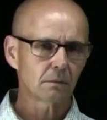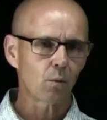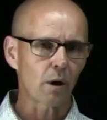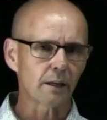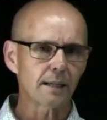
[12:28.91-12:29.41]

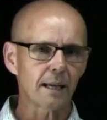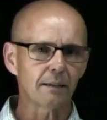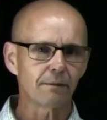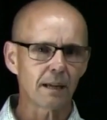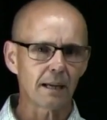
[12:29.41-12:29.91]

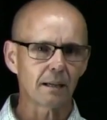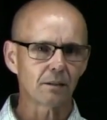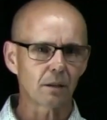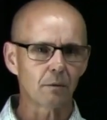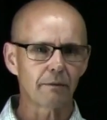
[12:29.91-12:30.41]
quantitative
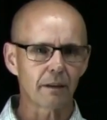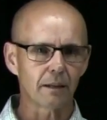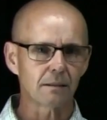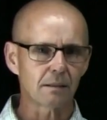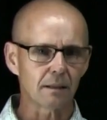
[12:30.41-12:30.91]
data, some of
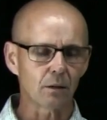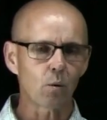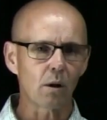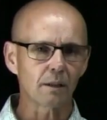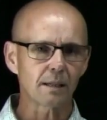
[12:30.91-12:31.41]
that
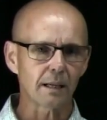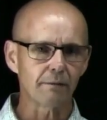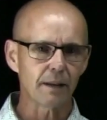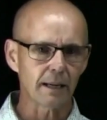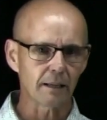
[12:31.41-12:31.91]

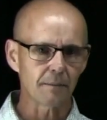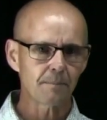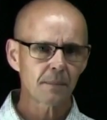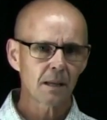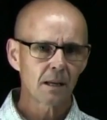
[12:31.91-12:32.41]
qualitative data,
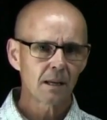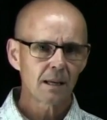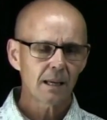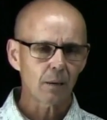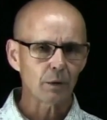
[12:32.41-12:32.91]

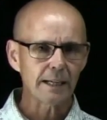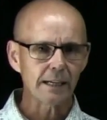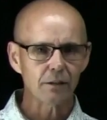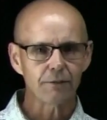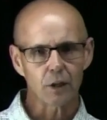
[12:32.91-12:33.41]
and we
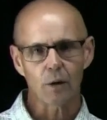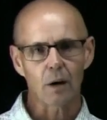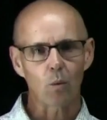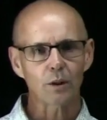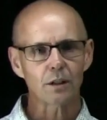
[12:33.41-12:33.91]
needed to figure
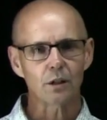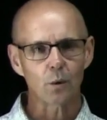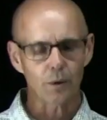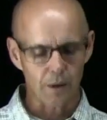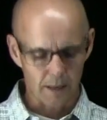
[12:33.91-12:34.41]
out what to
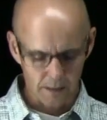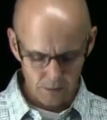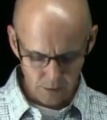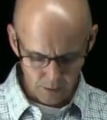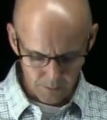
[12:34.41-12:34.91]
do with that.
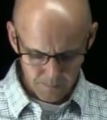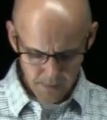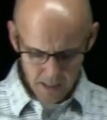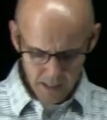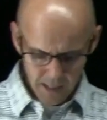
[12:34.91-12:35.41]
And so
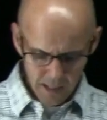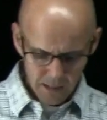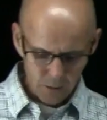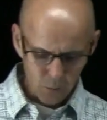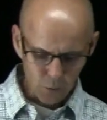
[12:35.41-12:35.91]

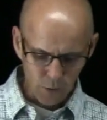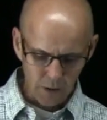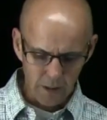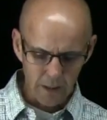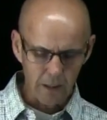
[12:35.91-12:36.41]
this was
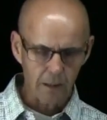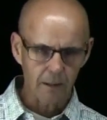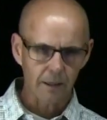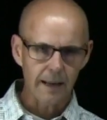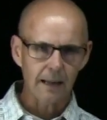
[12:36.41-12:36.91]
really the
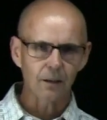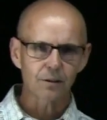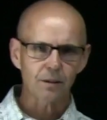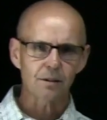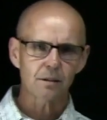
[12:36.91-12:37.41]

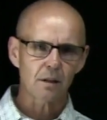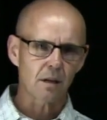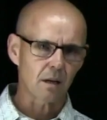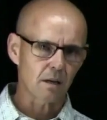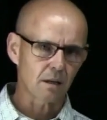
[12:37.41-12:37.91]
analysis
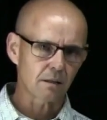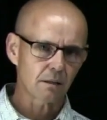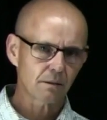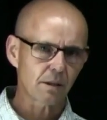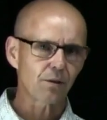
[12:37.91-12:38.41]
and
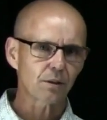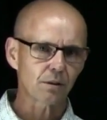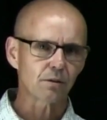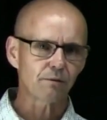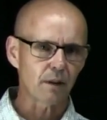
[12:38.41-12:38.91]

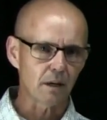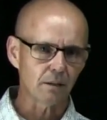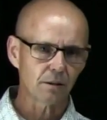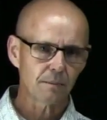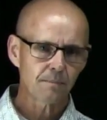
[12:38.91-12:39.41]
synthesis
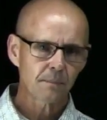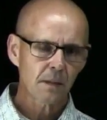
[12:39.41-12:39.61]
phase.